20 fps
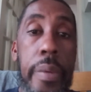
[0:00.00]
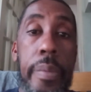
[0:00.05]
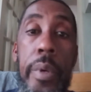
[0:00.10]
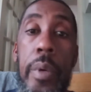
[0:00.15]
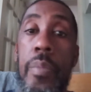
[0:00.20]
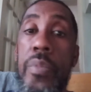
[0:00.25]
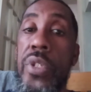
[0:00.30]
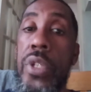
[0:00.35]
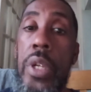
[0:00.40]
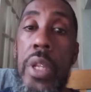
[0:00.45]

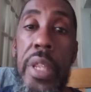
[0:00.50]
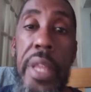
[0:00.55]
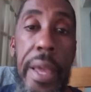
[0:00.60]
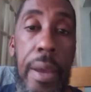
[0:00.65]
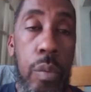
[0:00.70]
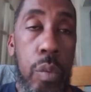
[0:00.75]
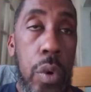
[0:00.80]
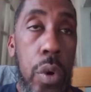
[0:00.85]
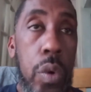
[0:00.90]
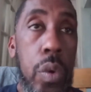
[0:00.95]
MMG
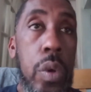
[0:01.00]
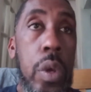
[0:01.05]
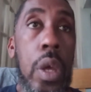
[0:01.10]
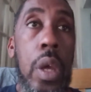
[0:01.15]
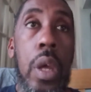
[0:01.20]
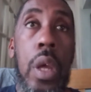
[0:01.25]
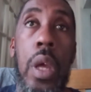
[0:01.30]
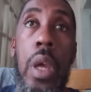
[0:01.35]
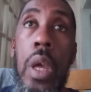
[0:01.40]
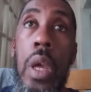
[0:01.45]
Network
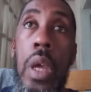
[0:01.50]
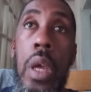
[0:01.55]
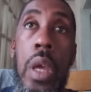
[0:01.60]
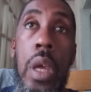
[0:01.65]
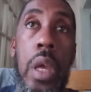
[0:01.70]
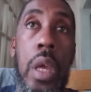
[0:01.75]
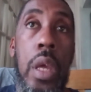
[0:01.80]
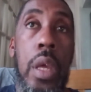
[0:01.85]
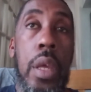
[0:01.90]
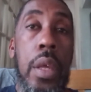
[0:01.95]

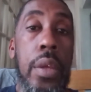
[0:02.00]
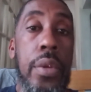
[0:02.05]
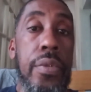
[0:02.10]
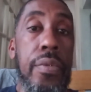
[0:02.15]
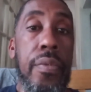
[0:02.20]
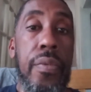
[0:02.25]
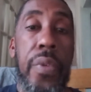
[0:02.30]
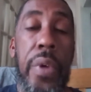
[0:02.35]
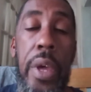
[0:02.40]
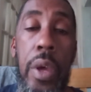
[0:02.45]

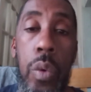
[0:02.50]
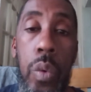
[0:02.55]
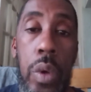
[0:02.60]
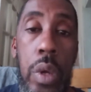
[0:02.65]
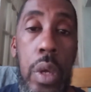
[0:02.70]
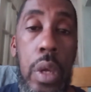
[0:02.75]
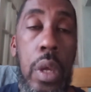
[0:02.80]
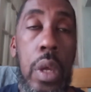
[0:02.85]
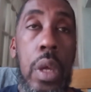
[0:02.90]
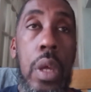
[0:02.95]
is
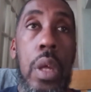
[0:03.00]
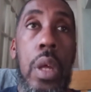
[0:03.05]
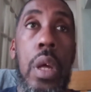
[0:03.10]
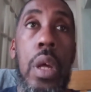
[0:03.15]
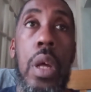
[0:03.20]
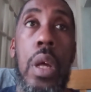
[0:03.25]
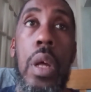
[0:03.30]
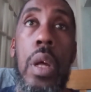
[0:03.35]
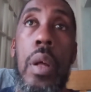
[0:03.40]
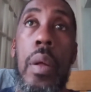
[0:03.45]
very,
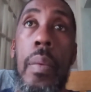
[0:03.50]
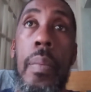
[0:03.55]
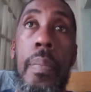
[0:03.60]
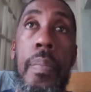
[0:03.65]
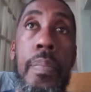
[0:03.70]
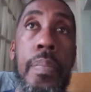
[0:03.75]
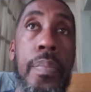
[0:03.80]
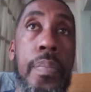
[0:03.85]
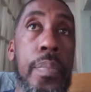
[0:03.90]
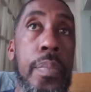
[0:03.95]

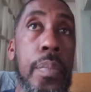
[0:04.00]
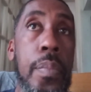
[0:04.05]
um,